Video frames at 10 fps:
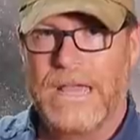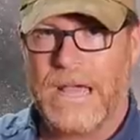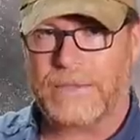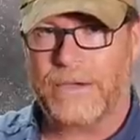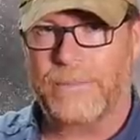
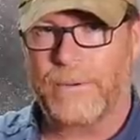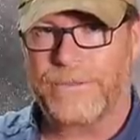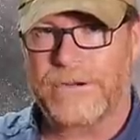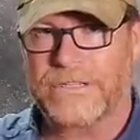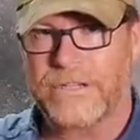I'm
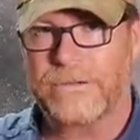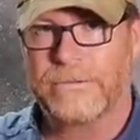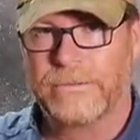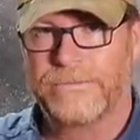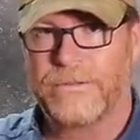Kotaboy32.
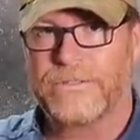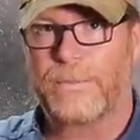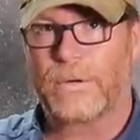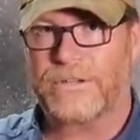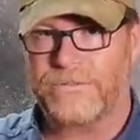If you
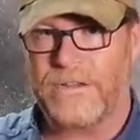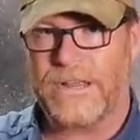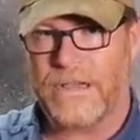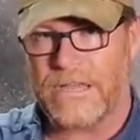support this video,